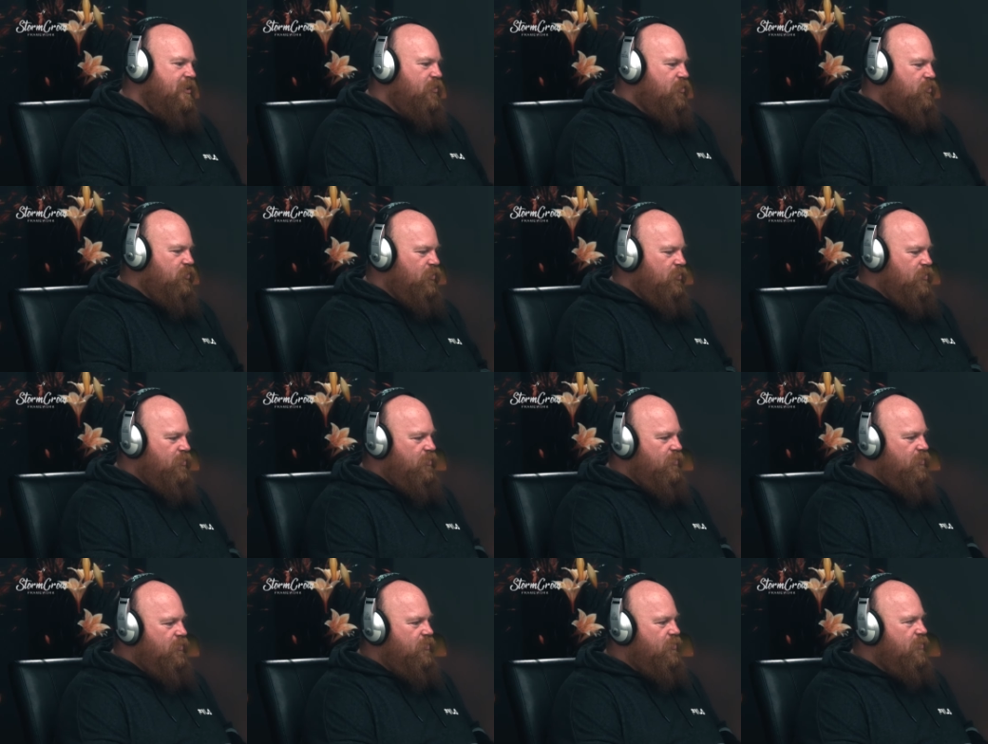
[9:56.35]

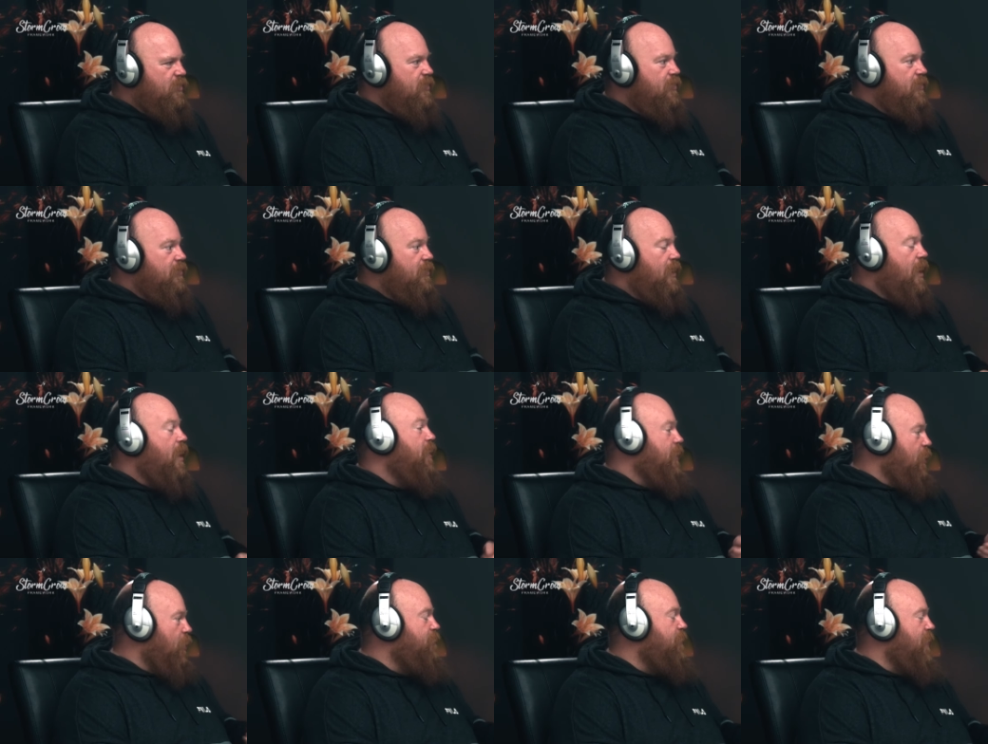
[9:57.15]
to
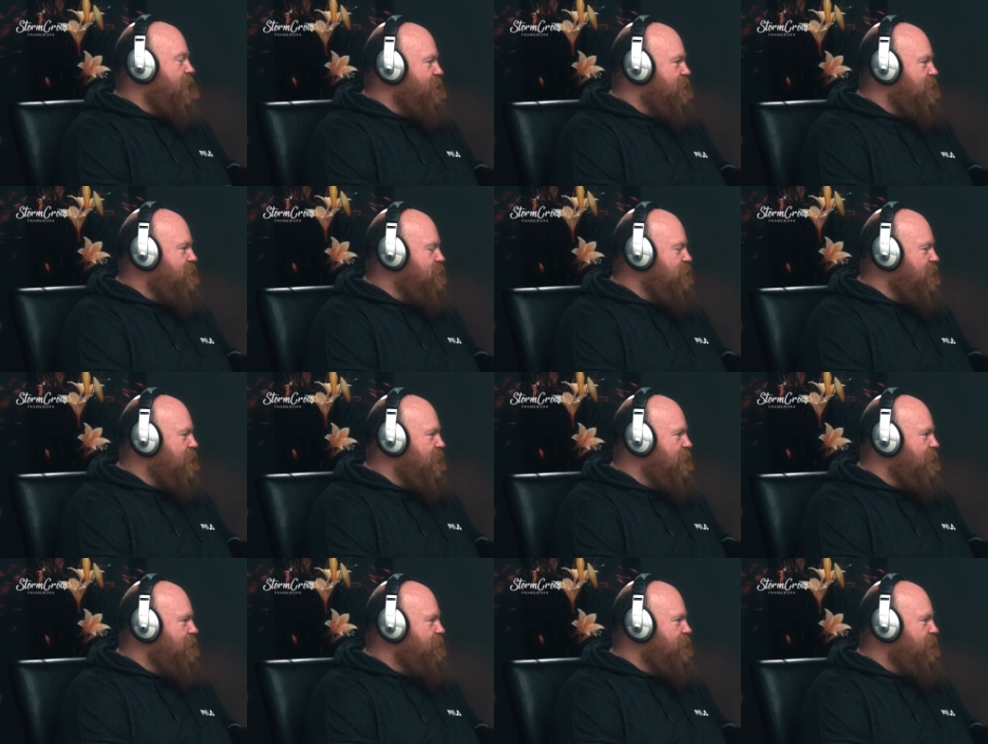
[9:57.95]
help pay for the
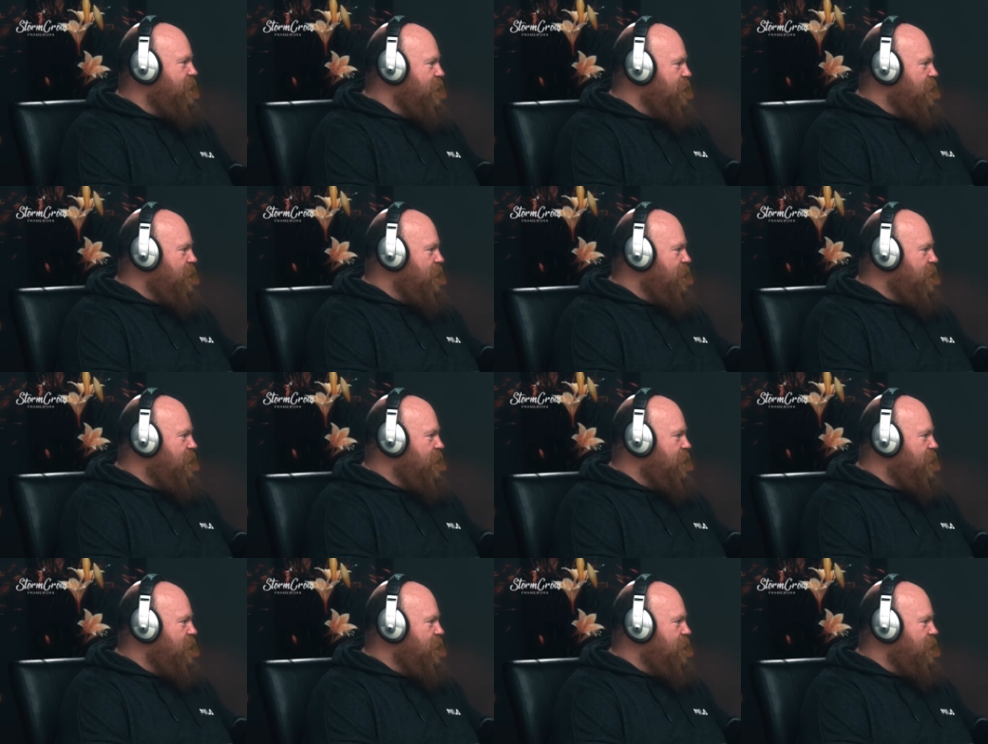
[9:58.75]
trip.